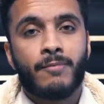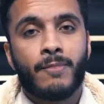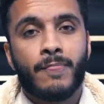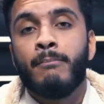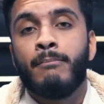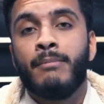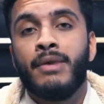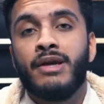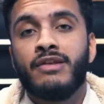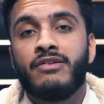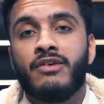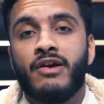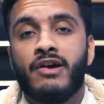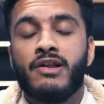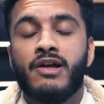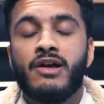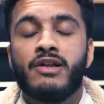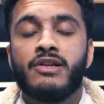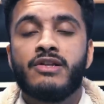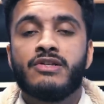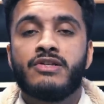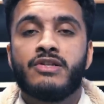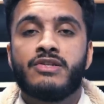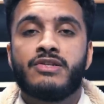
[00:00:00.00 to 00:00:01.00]
Made
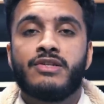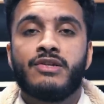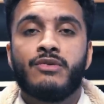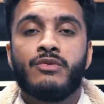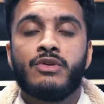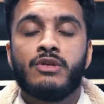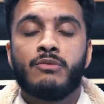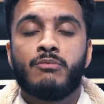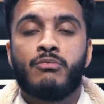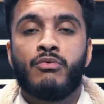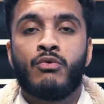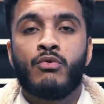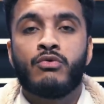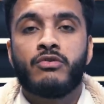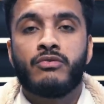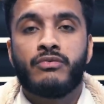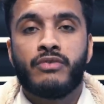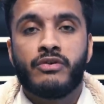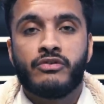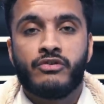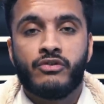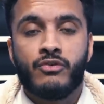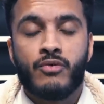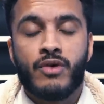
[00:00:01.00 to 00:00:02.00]
Halal is a series brought to
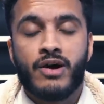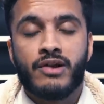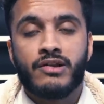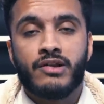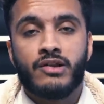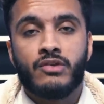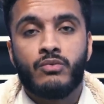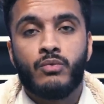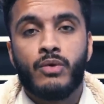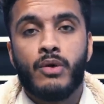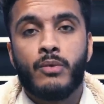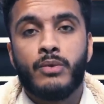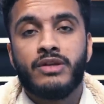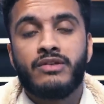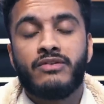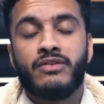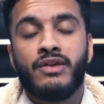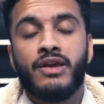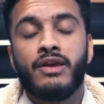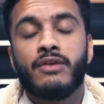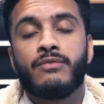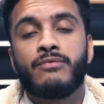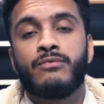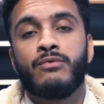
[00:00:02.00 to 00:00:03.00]
Freshly Grounded where we
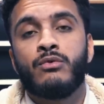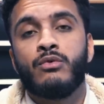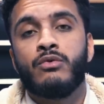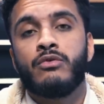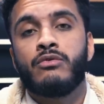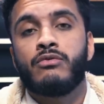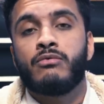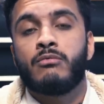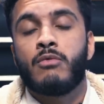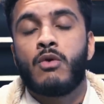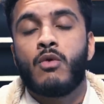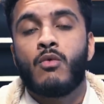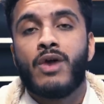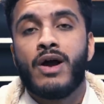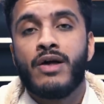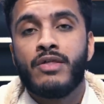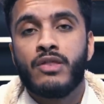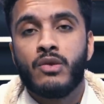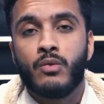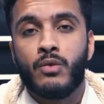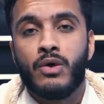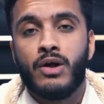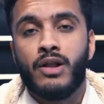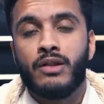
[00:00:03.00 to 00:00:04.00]
take foods from
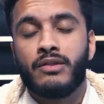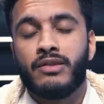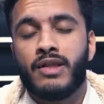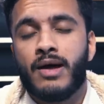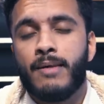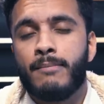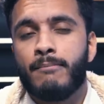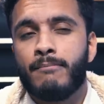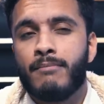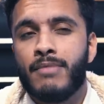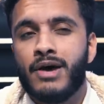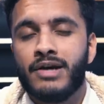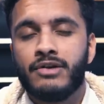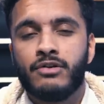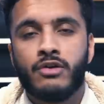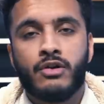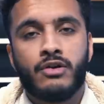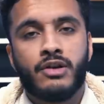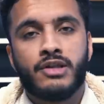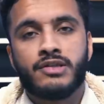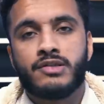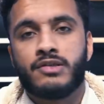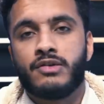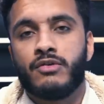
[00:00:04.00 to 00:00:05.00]
around the world that might
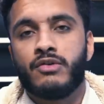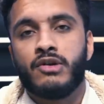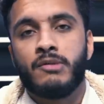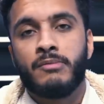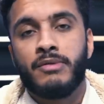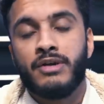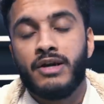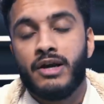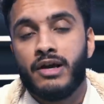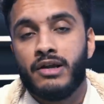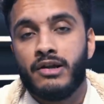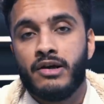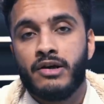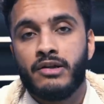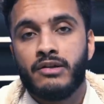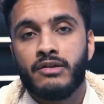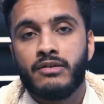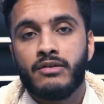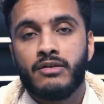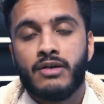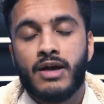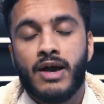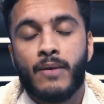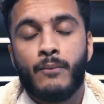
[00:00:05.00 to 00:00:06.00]
not necessarily be halal
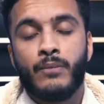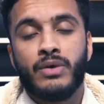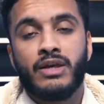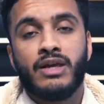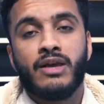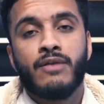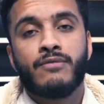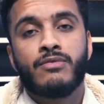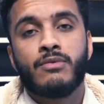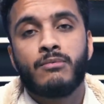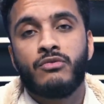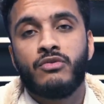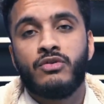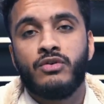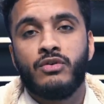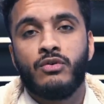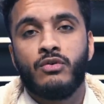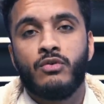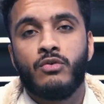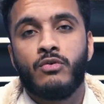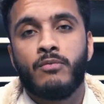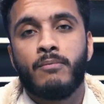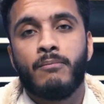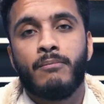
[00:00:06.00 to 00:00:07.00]
and we give them to
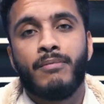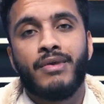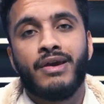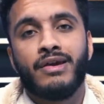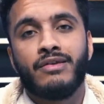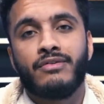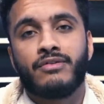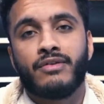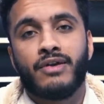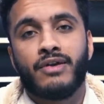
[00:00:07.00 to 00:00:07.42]
you made